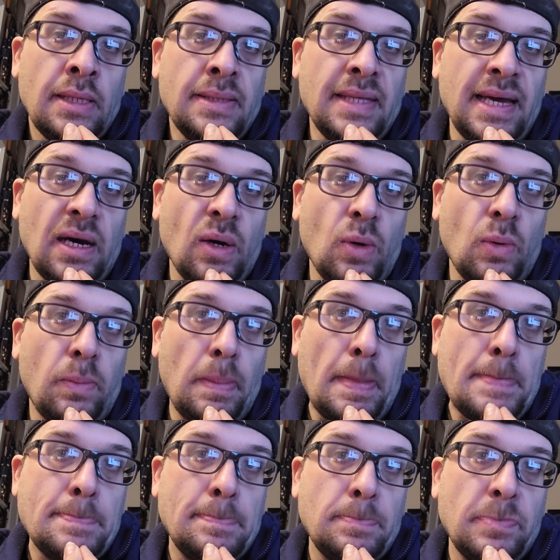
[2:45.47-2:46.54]
Now,
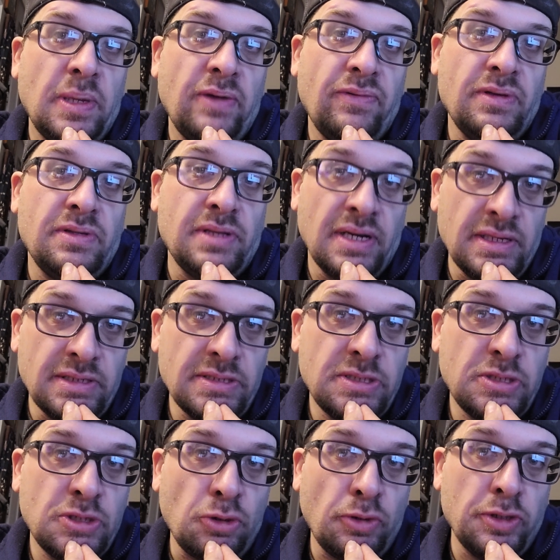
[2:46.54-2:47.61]
if he
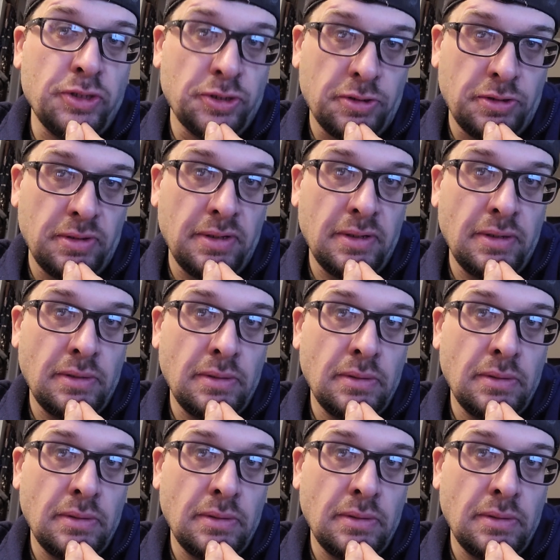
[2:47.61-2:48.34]
does return,